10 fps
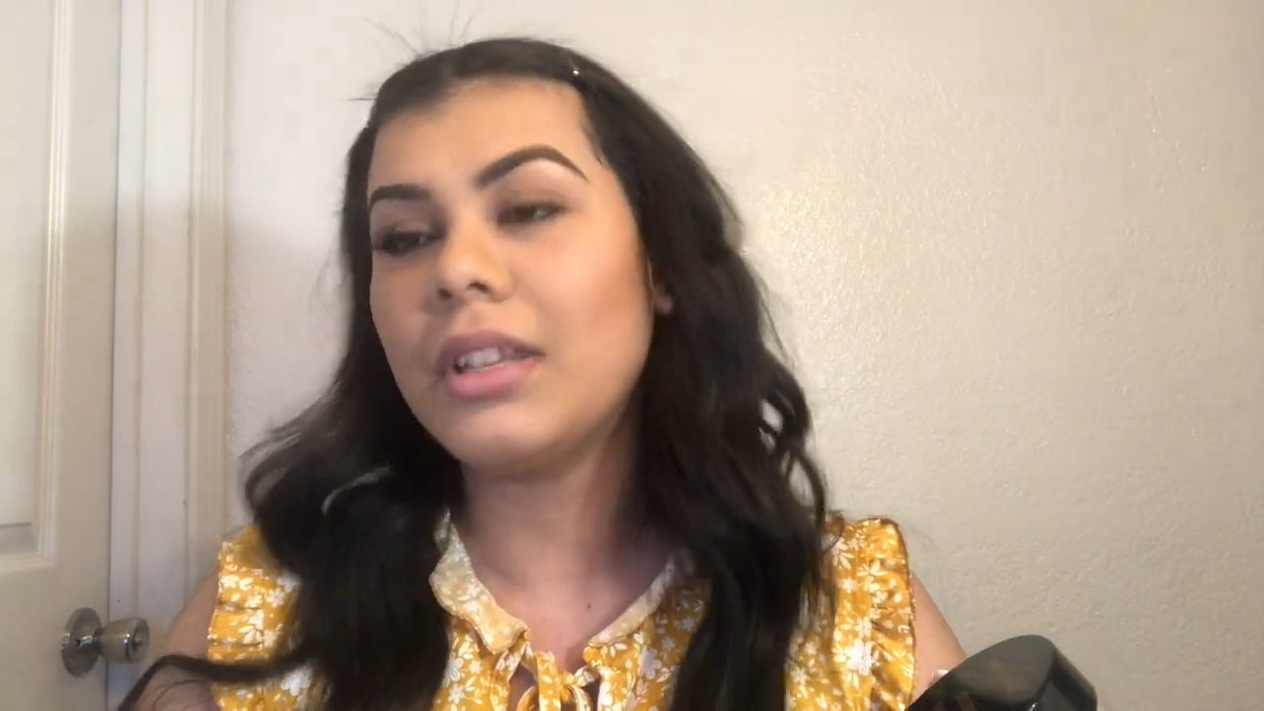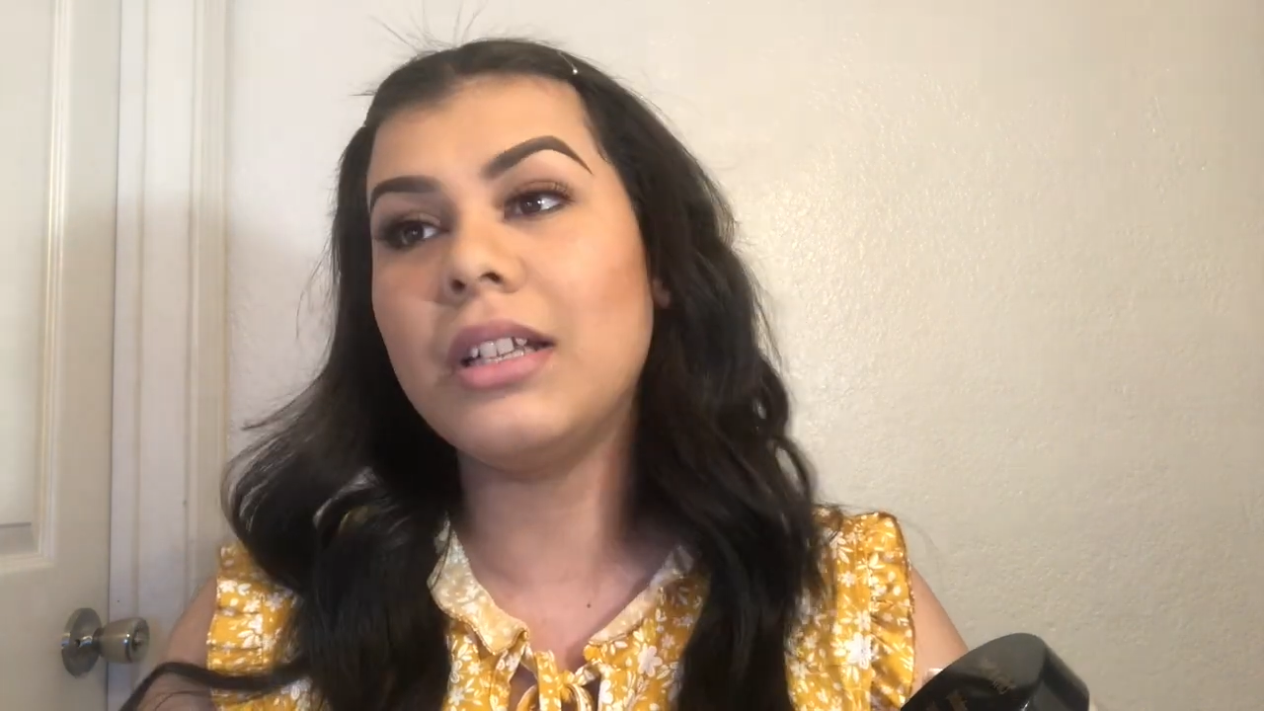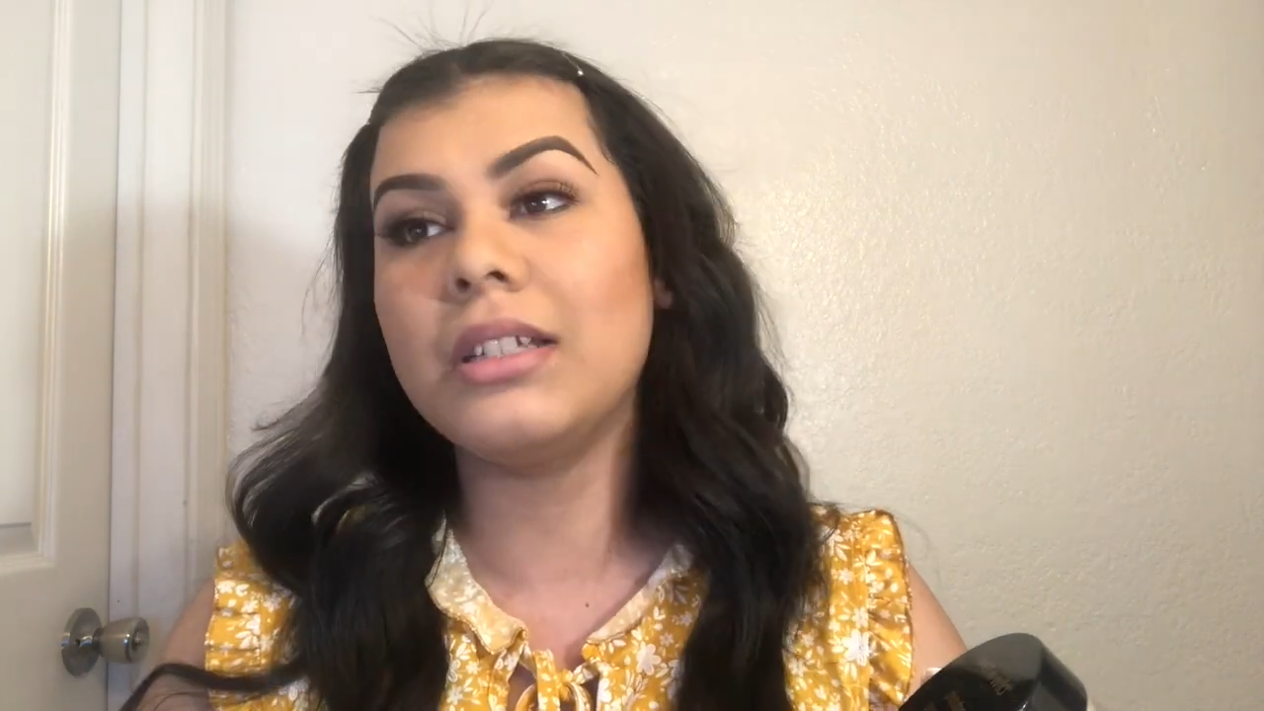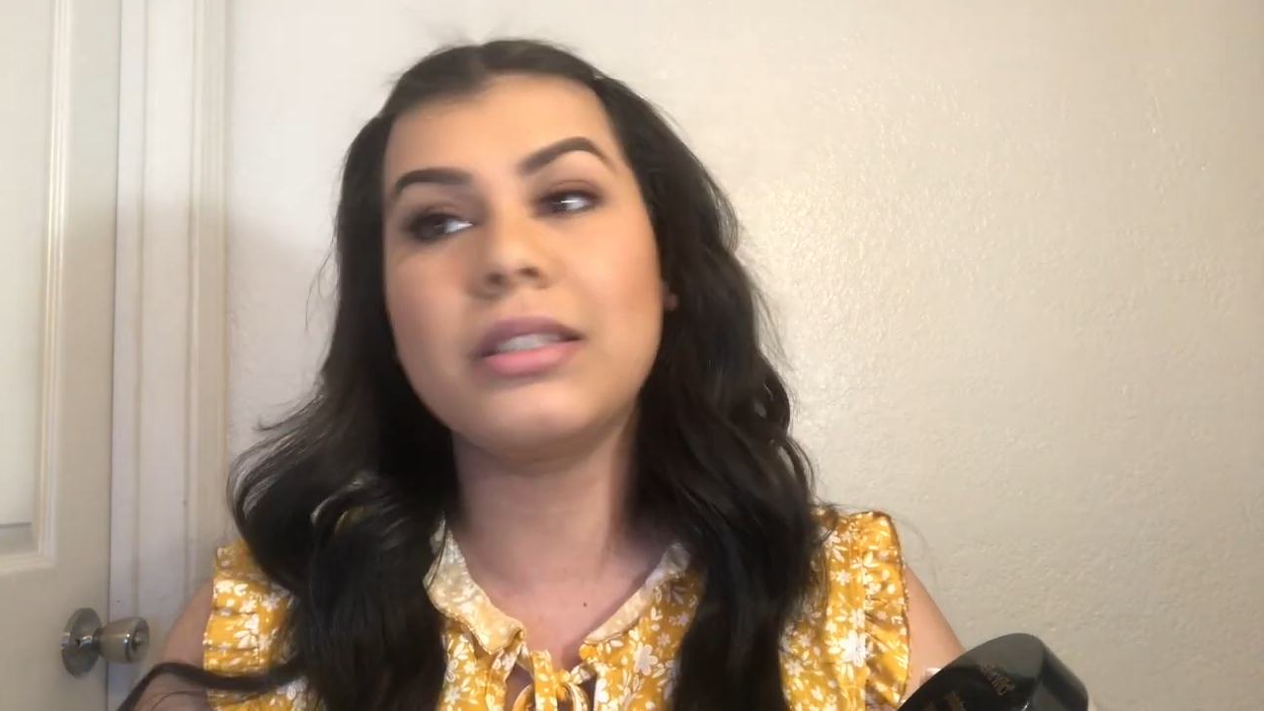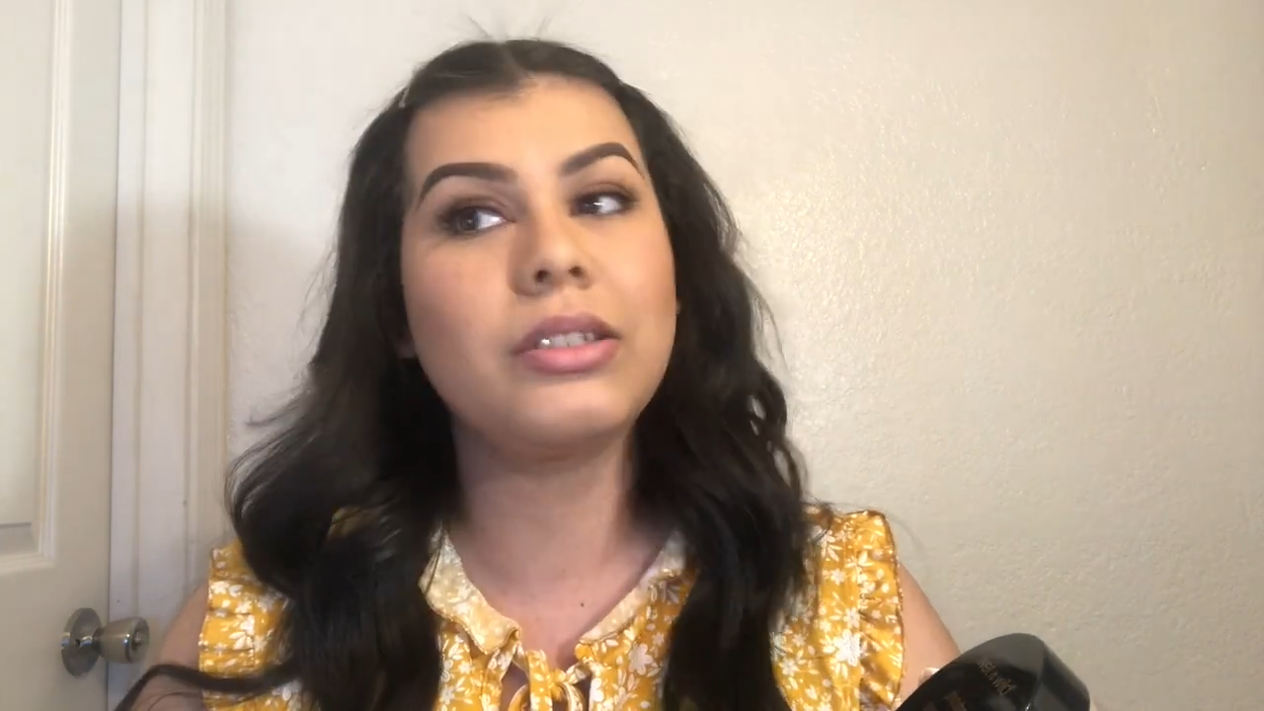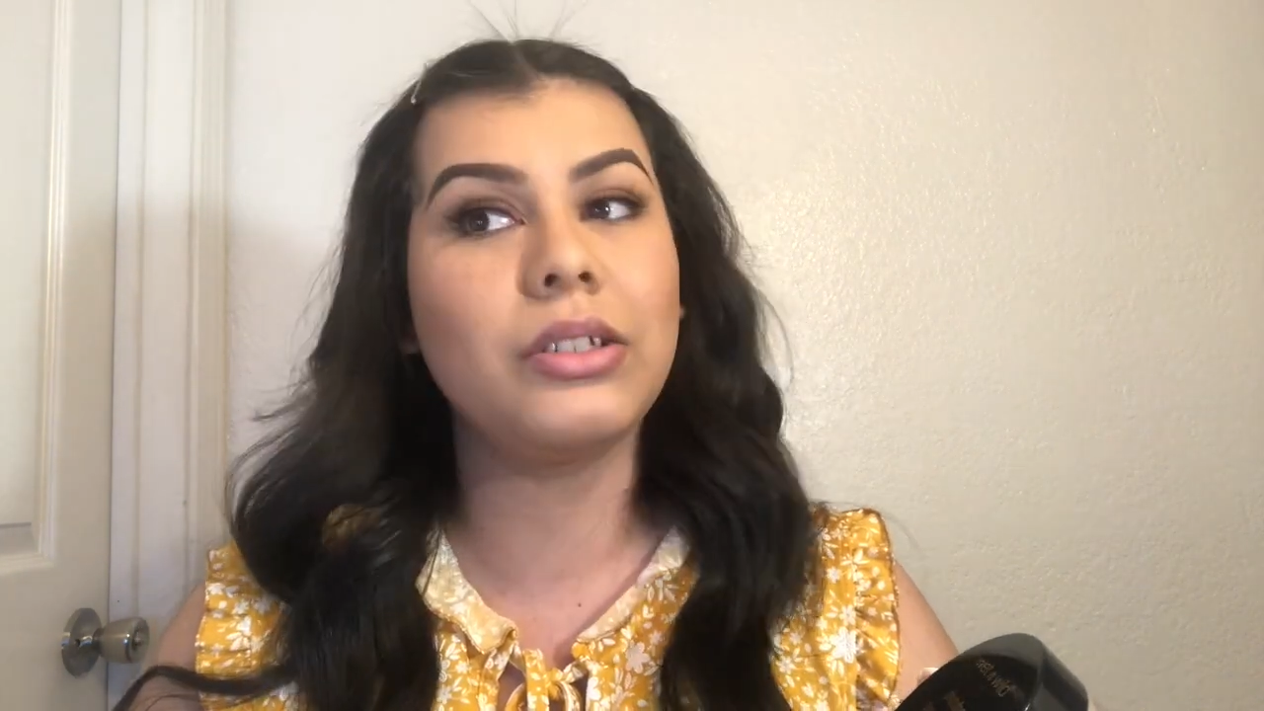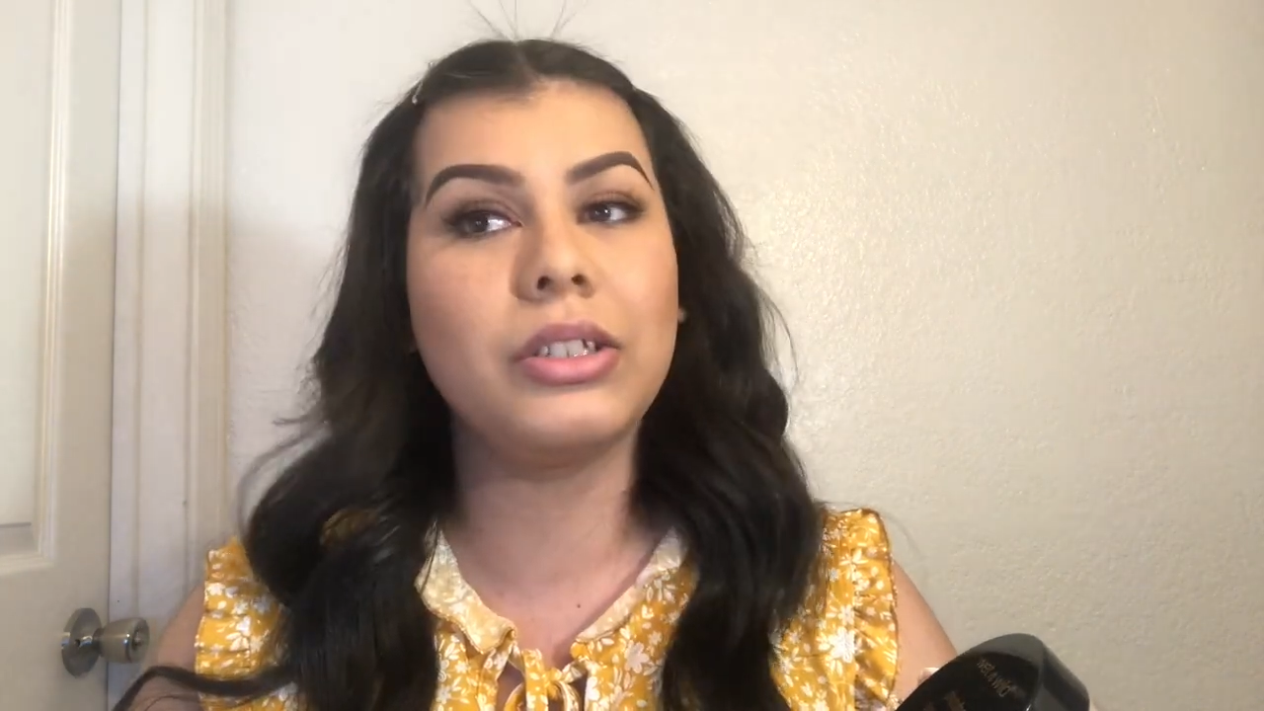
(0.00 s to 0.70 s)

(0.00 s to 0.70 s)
and it's still